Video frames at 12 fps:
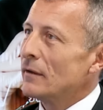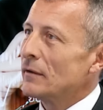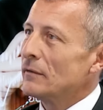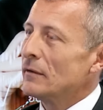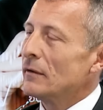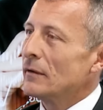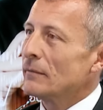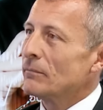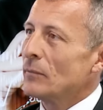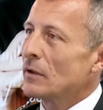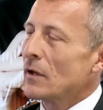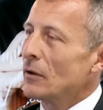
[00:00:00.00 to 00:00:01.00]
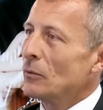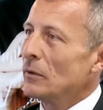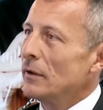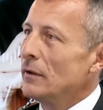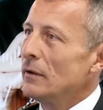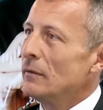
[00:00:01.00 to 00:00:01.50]
and it can
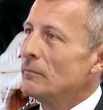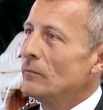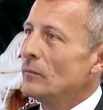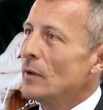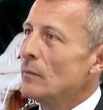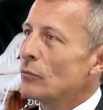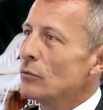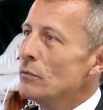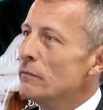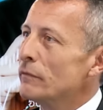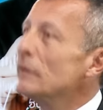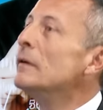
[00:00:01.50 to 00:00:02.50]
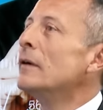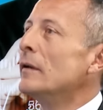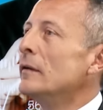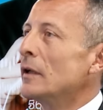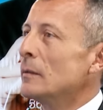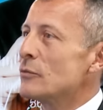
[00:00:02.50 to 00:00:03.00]
only improve
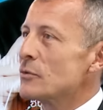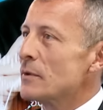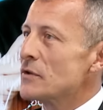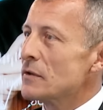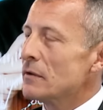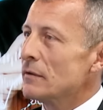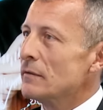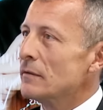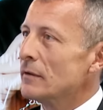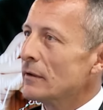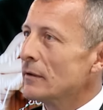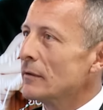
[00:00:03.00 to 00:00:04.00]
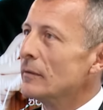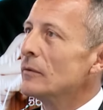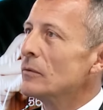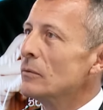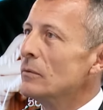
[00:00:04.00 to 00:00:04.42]
and help Switzerland to